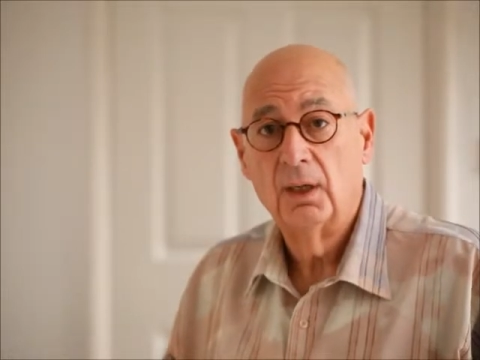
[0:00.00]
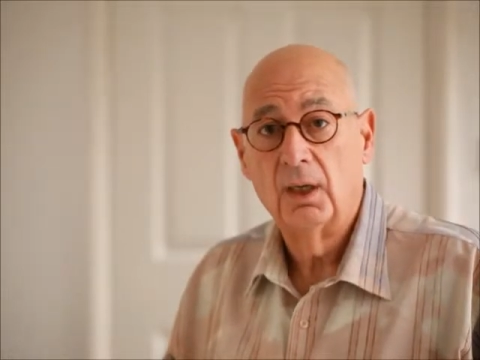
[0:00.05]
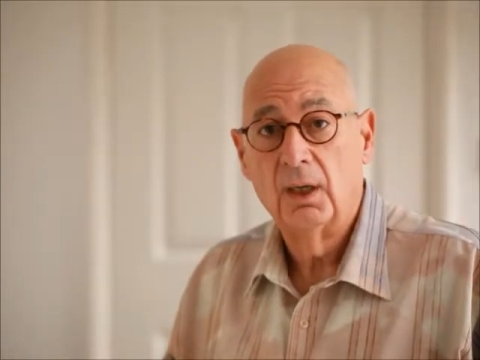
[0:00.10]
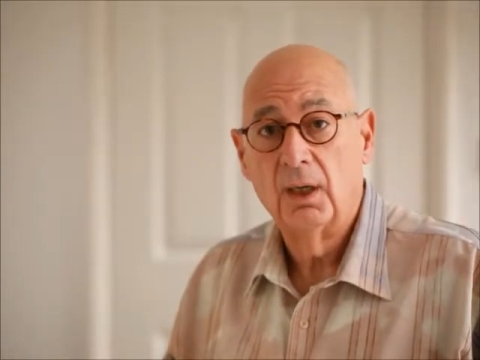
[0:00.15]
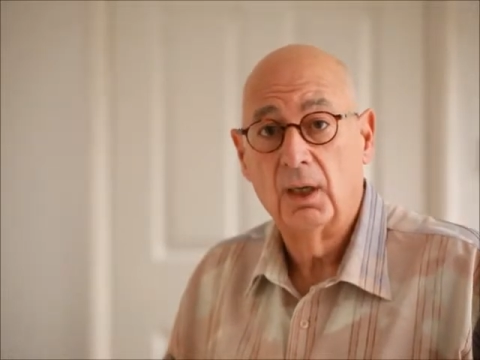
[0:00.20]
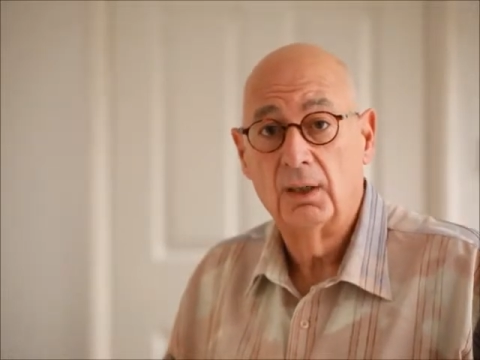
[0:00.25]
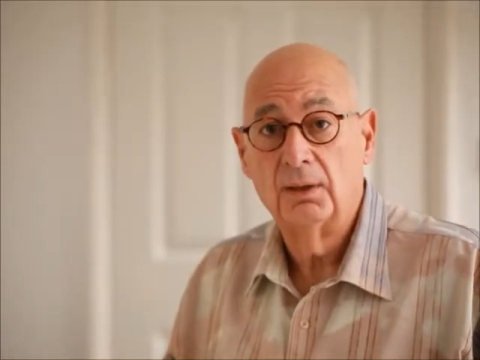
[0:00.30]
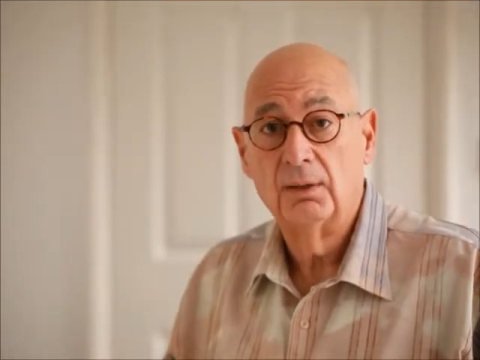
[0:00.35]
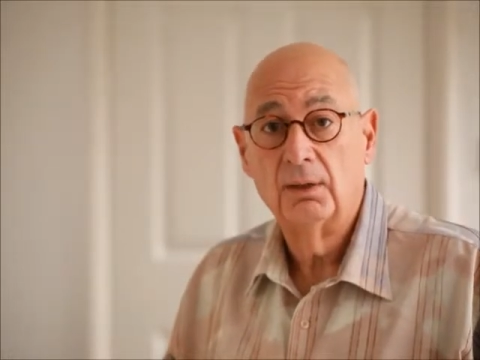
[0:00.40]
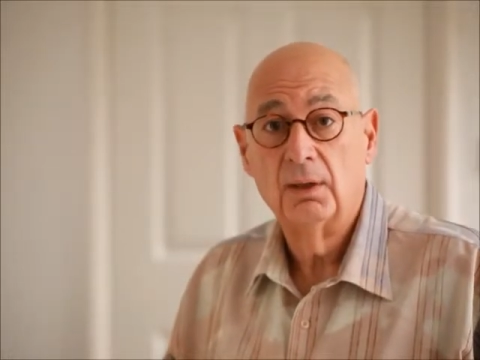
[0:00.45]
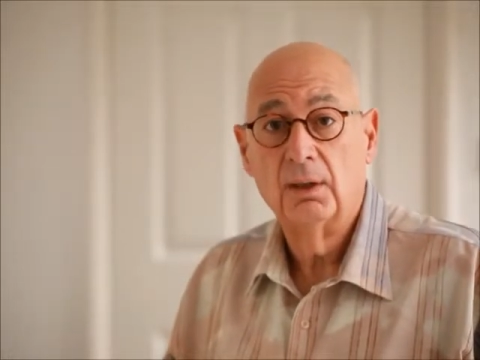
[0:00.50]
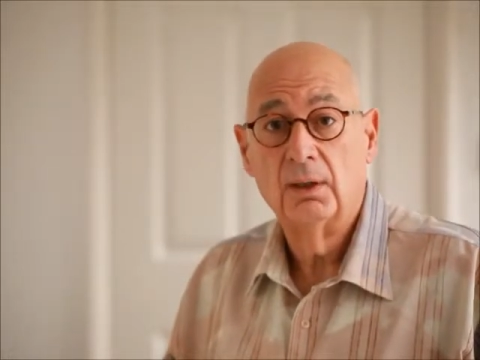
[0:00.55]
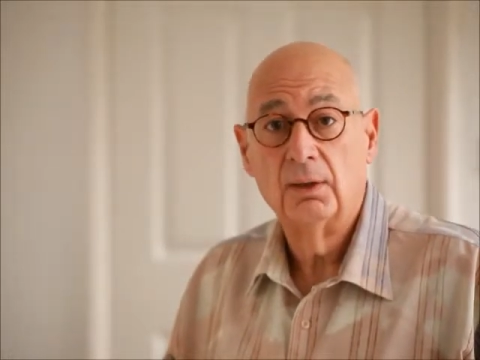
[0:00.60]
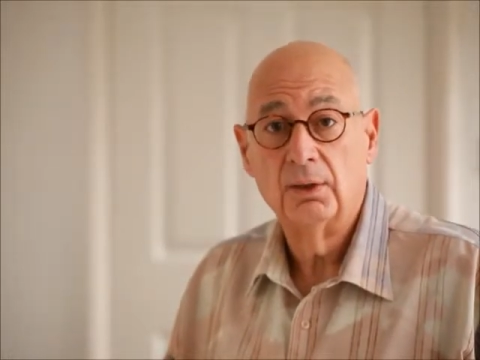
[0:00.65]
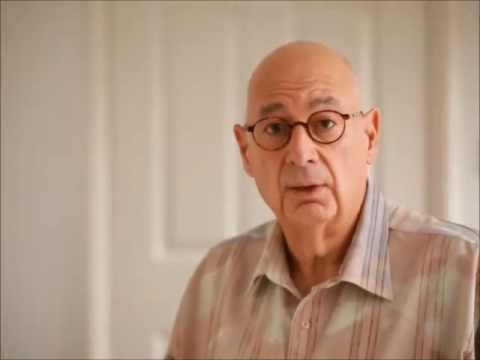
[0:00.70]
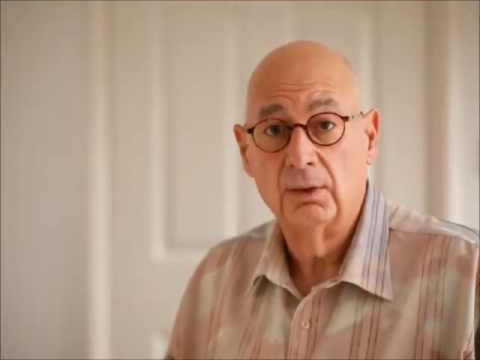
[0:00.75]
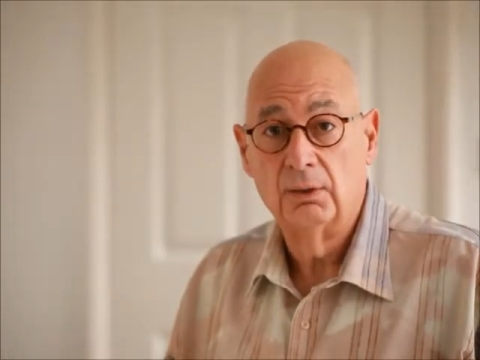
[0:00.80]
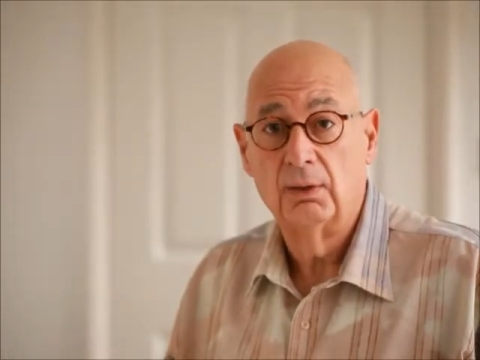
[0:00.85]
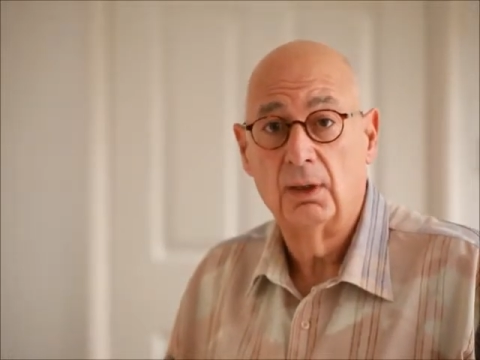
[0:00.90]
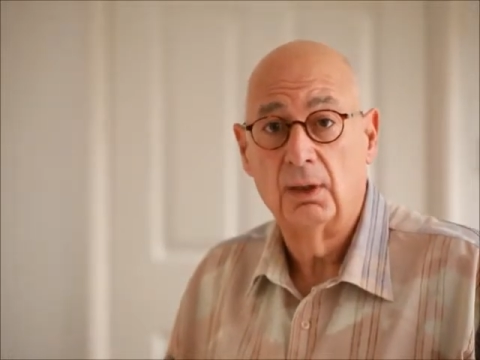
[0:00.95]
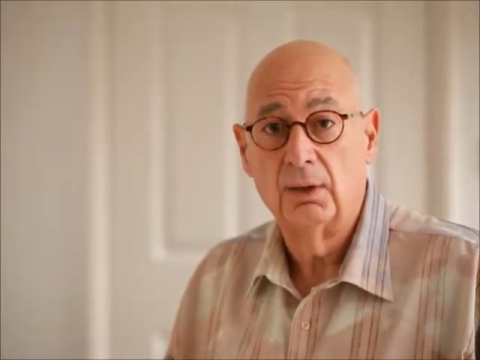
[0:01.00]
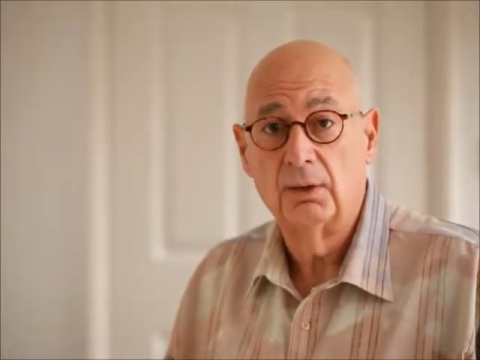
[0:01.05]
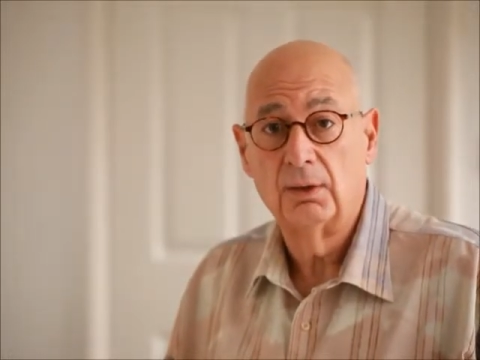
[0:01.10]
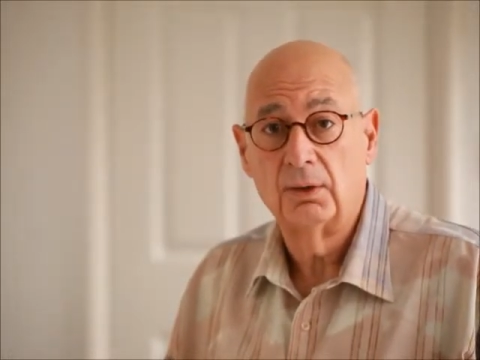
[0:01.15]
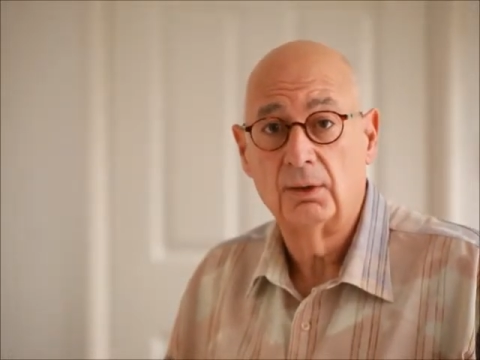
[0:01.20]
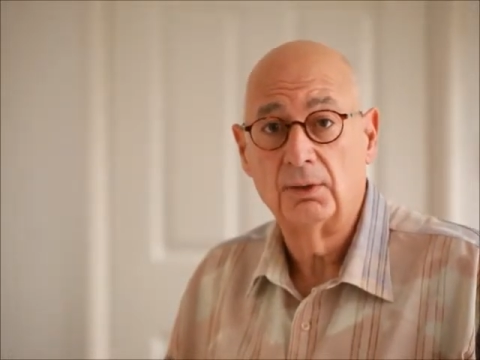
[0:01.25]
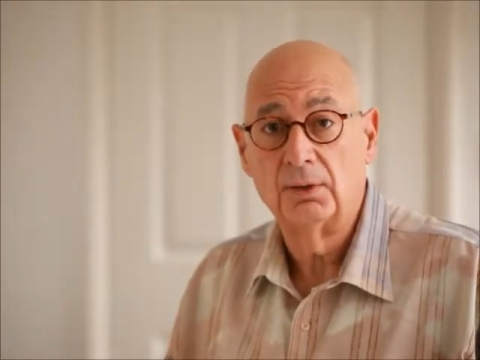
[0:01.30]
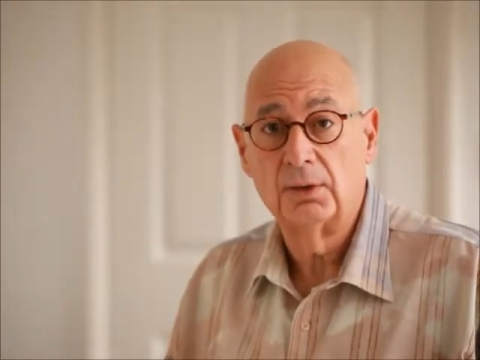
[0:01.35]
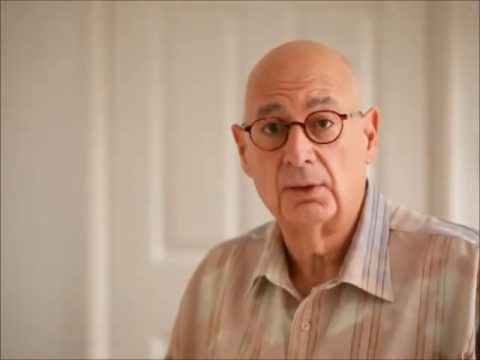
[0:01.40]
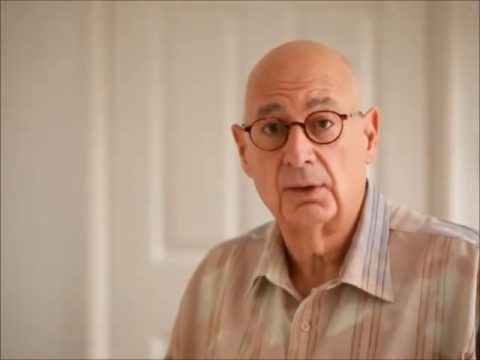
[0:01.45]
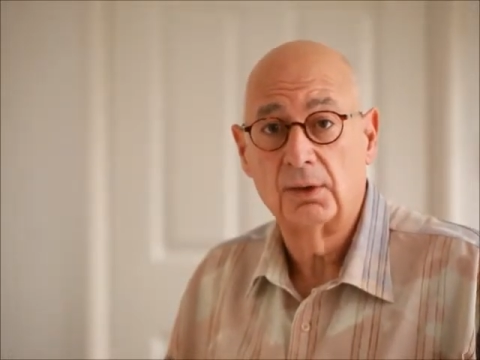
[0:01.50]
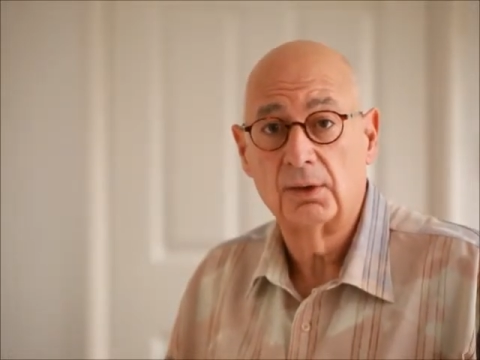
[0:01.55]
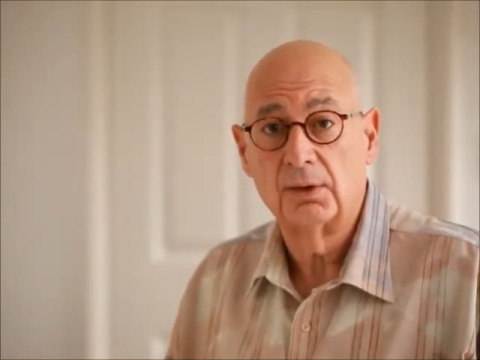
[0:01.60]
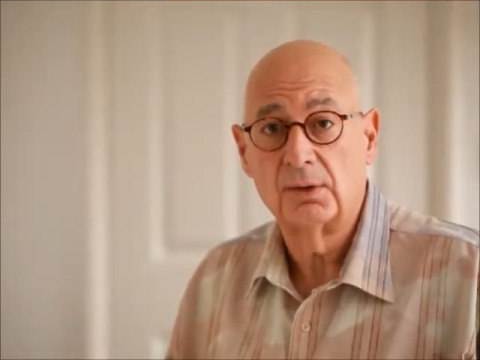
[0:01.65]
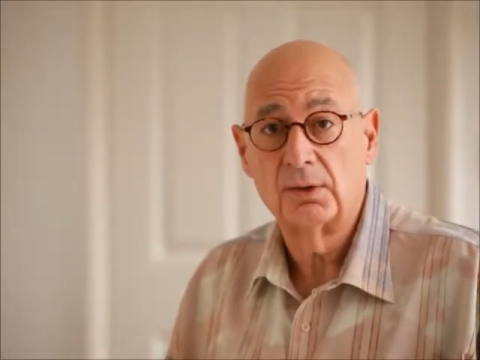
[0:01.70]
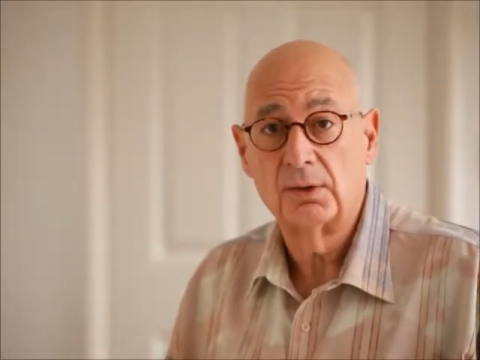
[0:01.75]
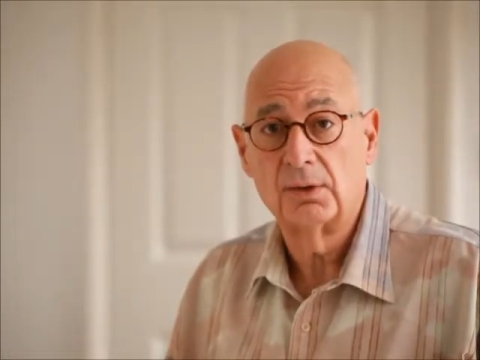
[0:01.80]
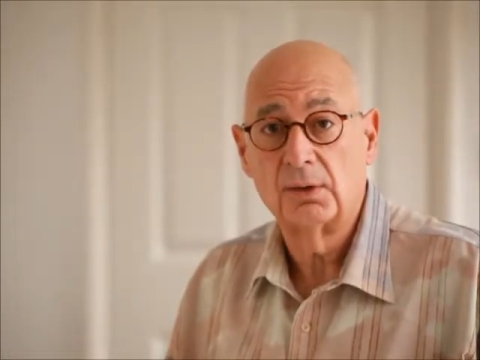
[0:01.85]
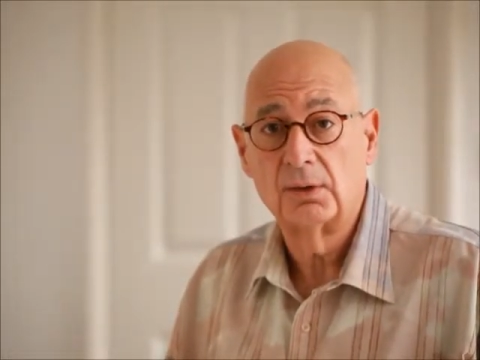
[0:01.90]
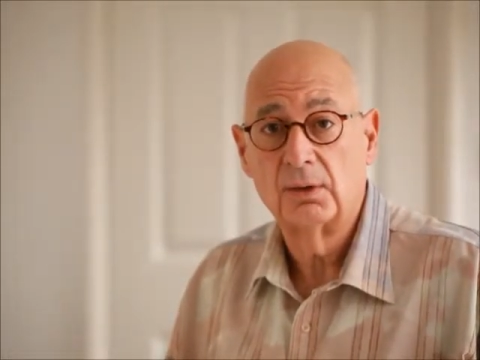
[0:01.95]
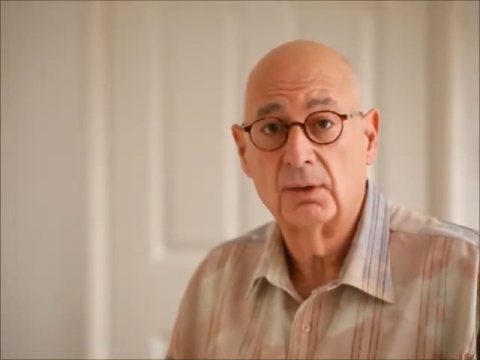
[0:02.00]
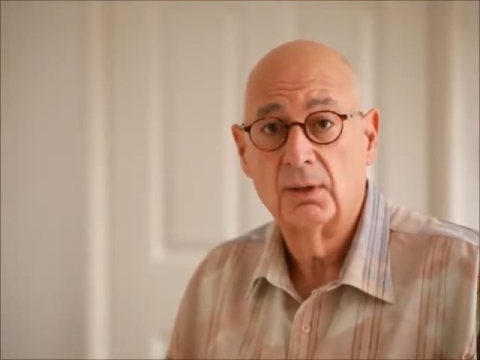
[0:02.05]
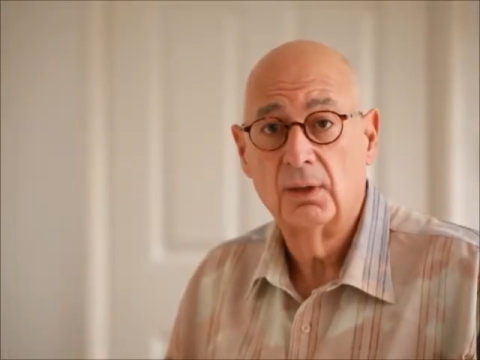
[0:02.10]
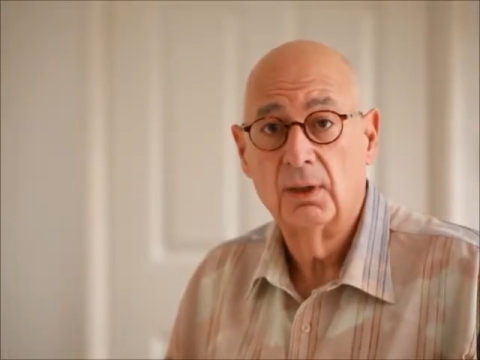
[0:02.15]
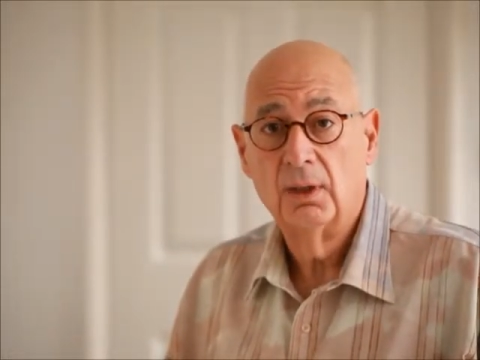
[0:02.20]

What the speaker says: And your unconscious